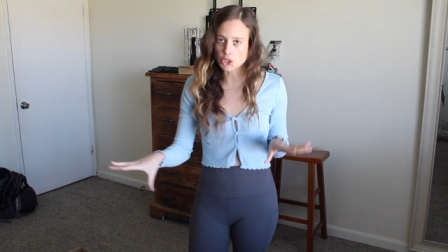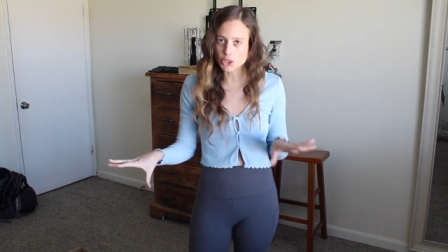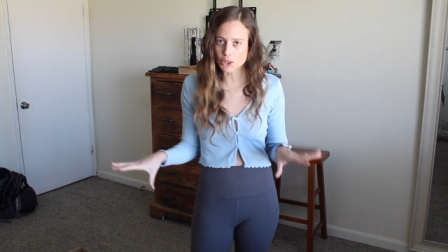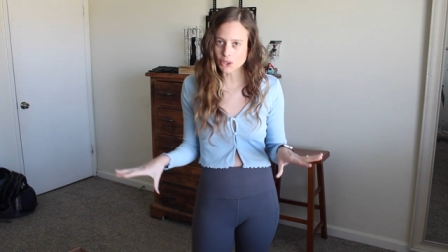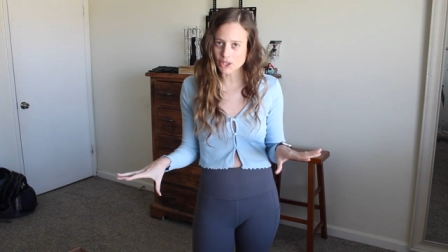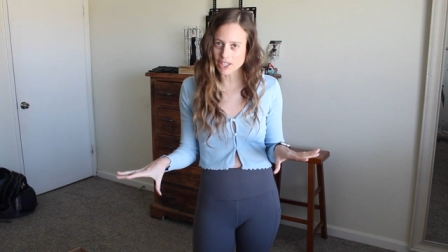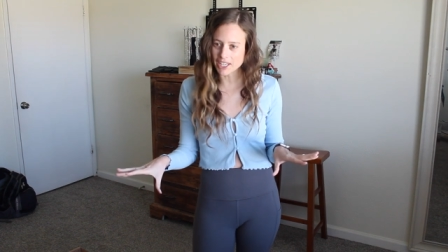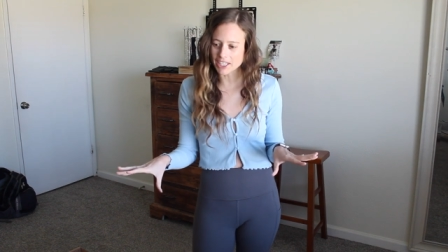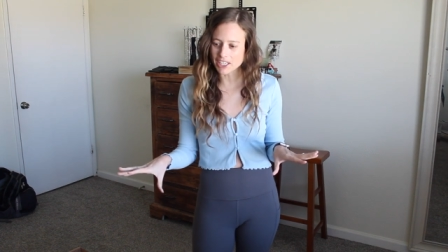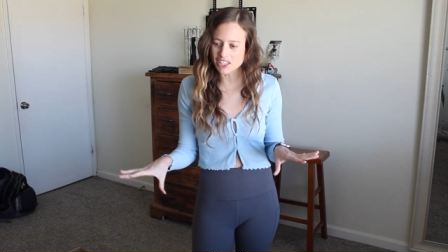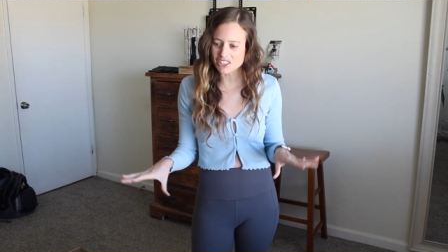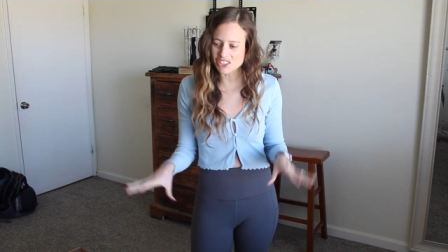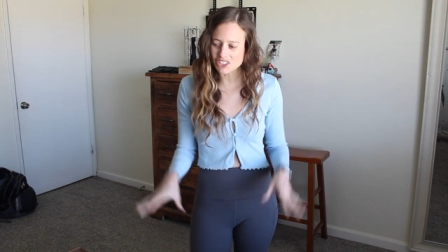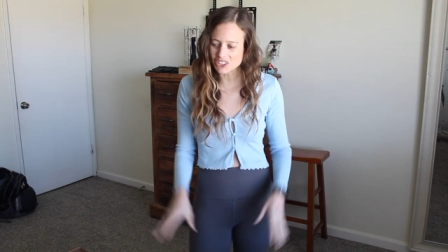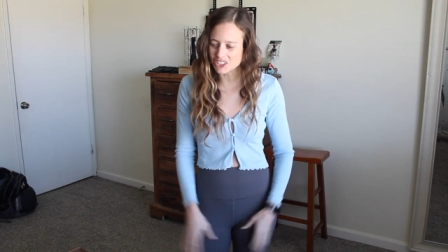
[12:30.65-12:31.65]
into a
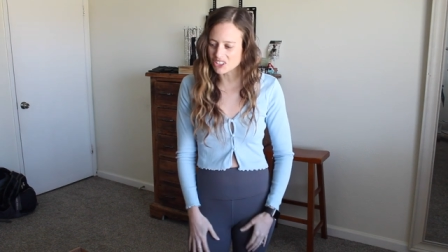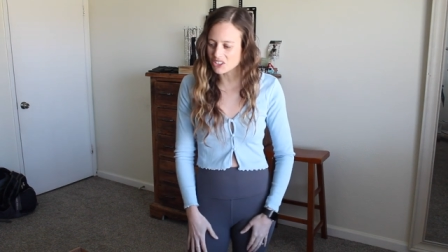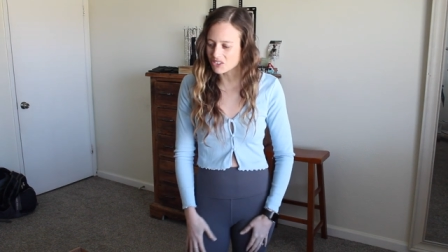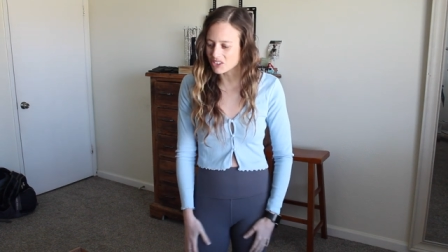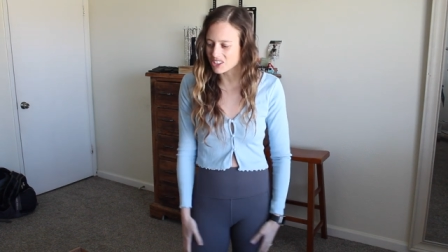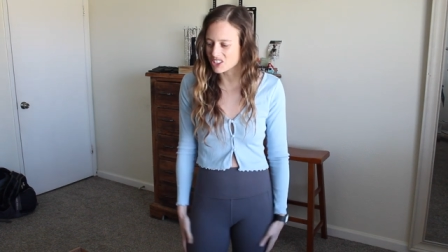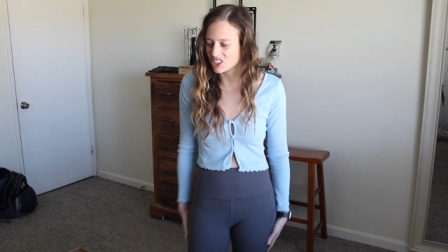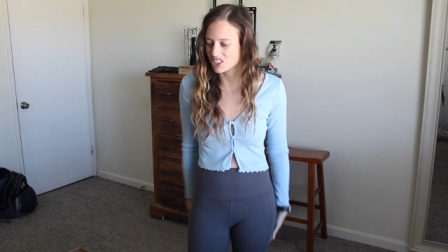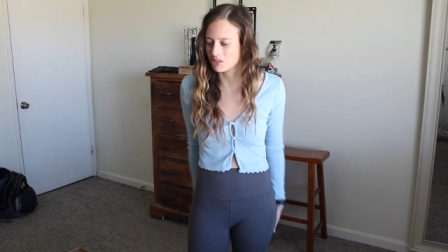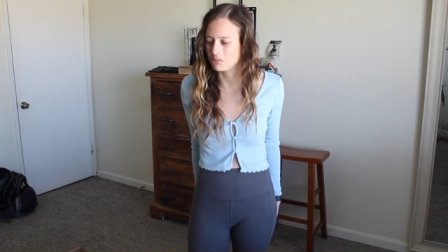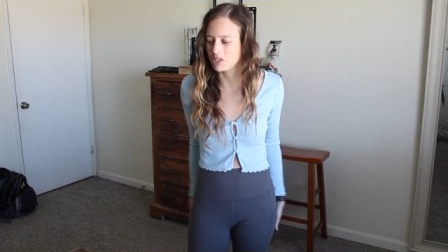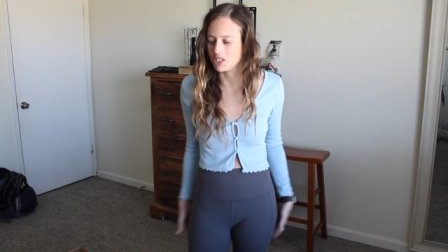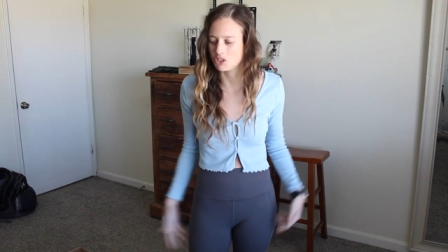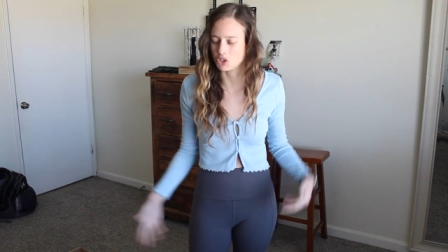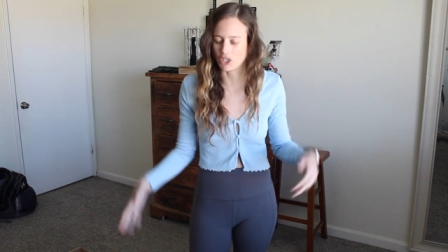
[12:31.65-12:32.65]
leggings girl with just
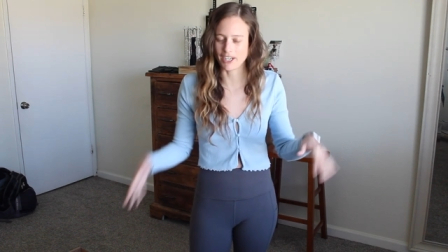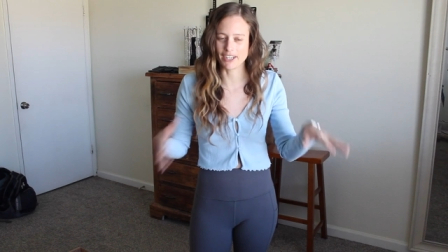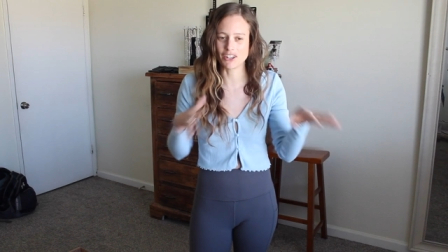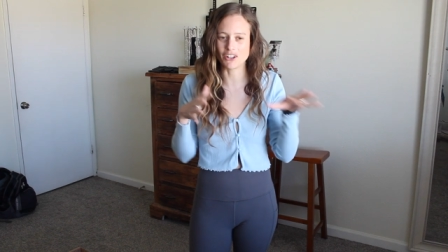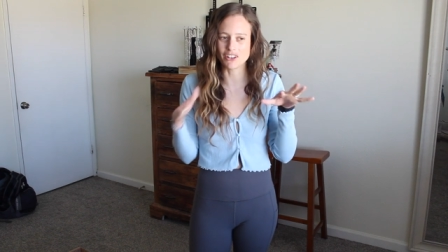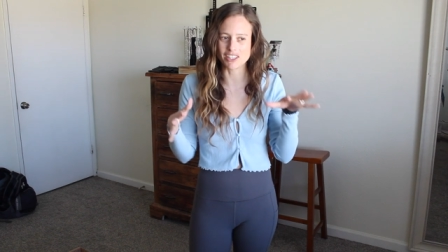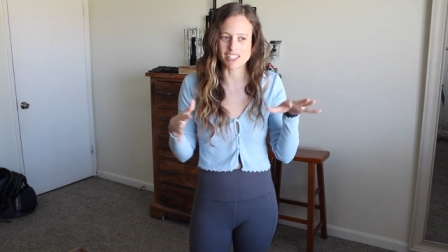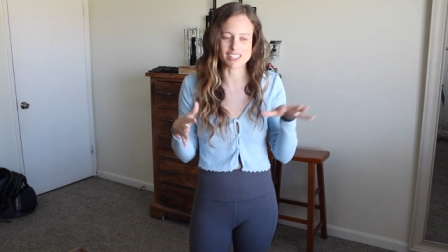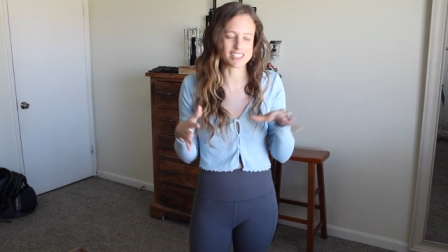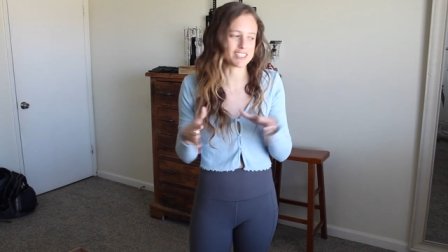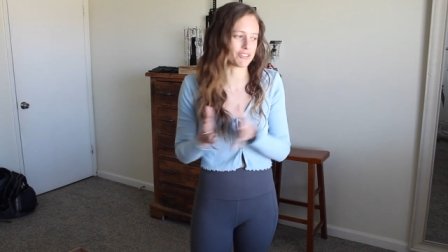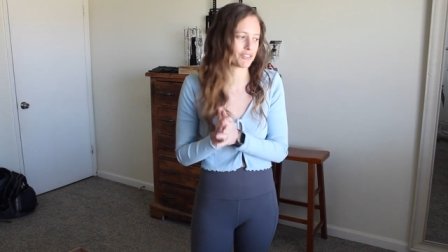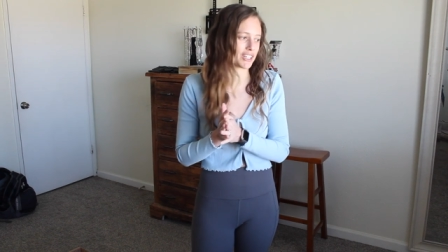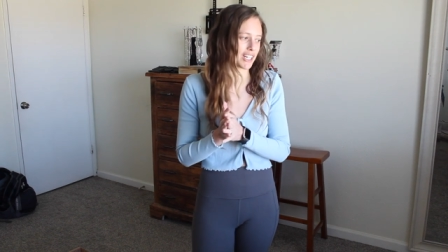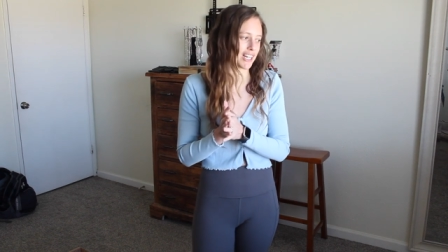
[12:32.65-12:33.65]
me trying all these
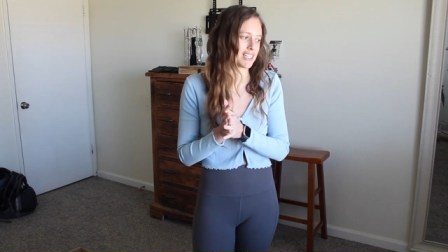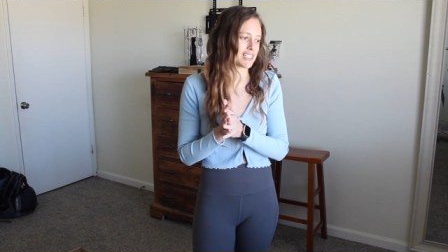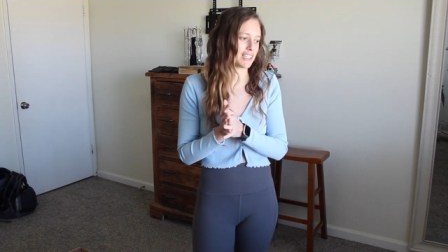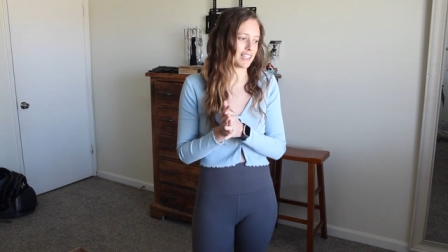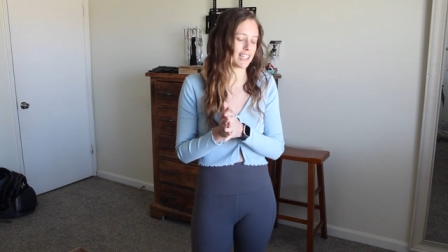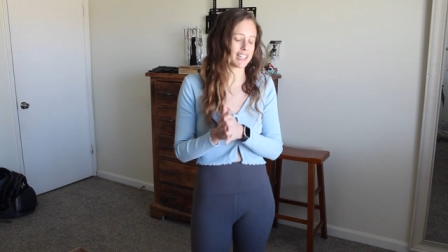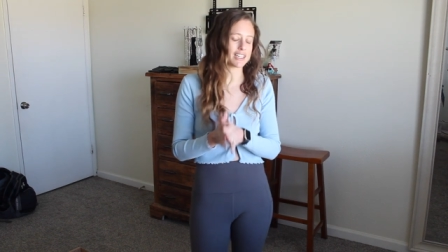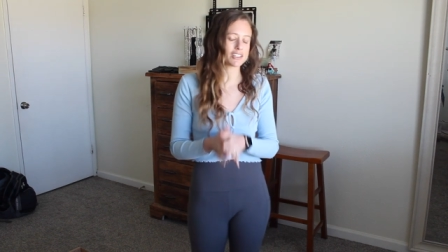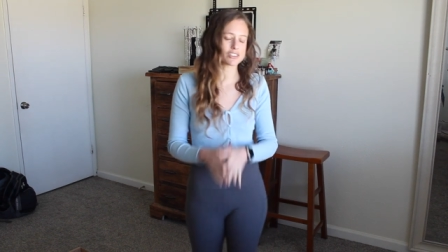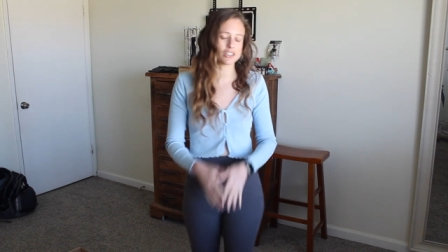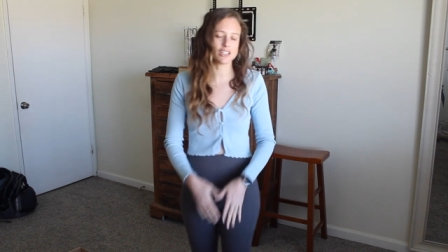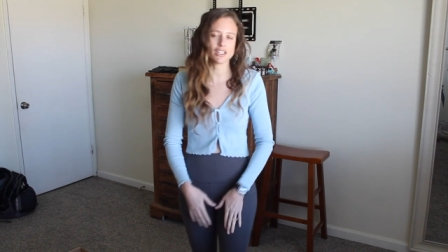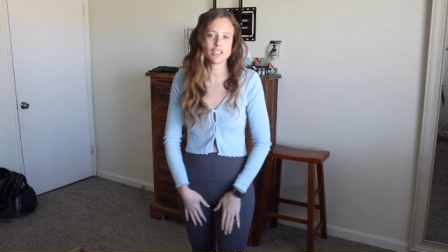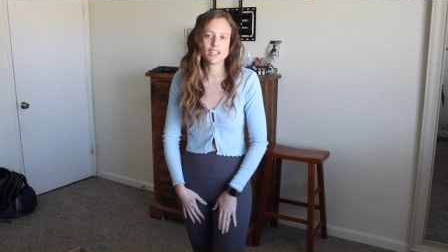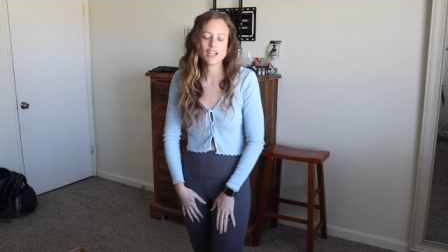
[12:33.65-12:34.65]
different kinds of leggings
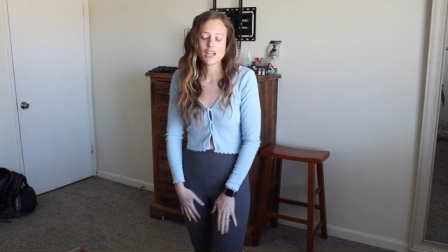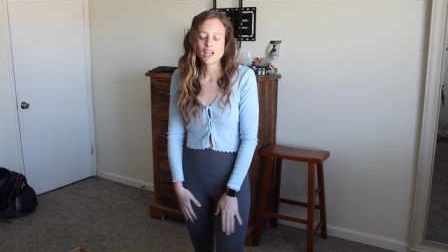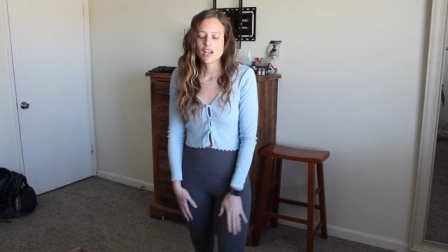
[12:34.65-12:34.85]
on